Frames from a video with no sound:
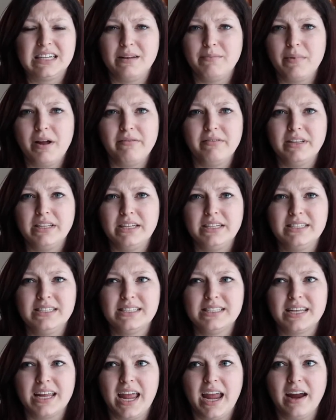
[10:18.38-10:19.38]
really
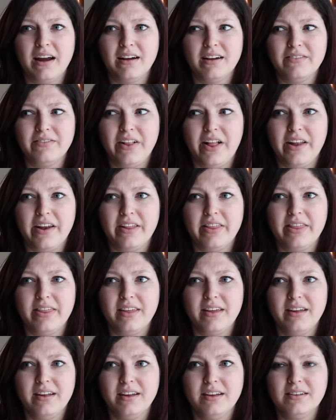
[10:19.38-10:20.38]
scared of a lot of
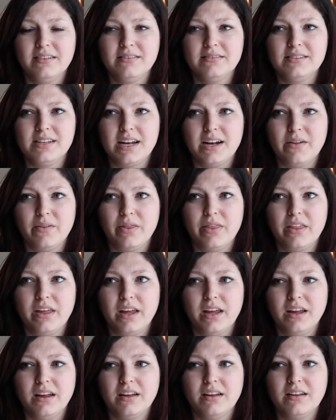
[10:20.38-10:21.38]
things, I don't
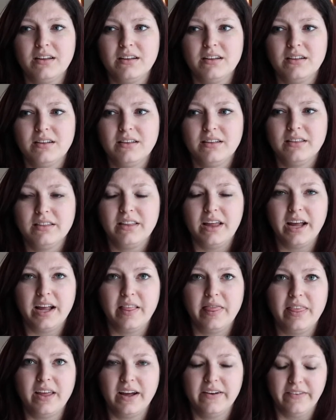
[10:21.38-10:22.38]
think. That I
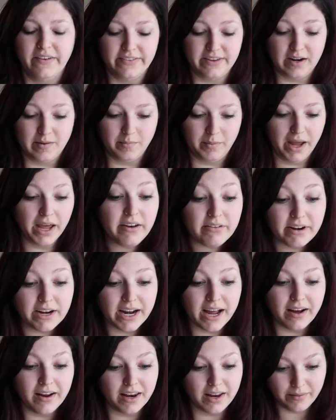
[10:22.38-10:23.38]
can think of off the top of my head right
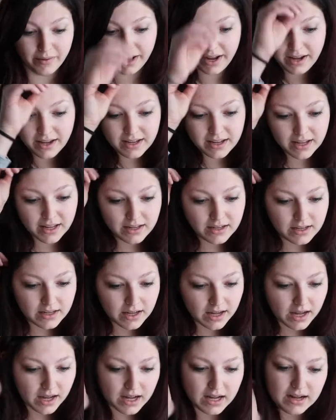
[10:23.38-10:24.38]
now, anyway.
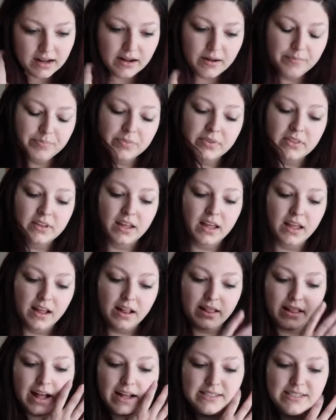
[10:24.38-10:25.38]

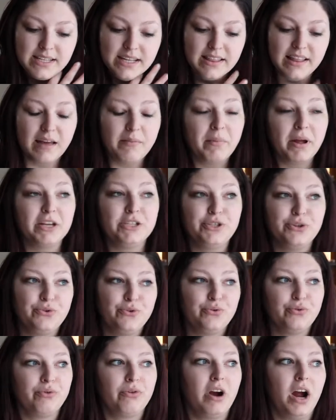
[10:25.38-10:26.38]
Last thing that made you
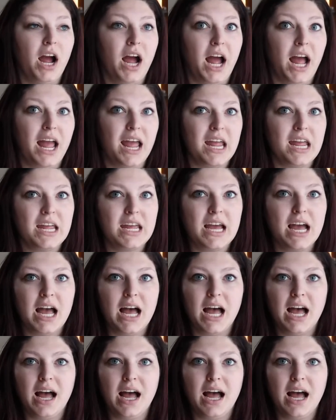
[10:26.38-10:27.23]
cry.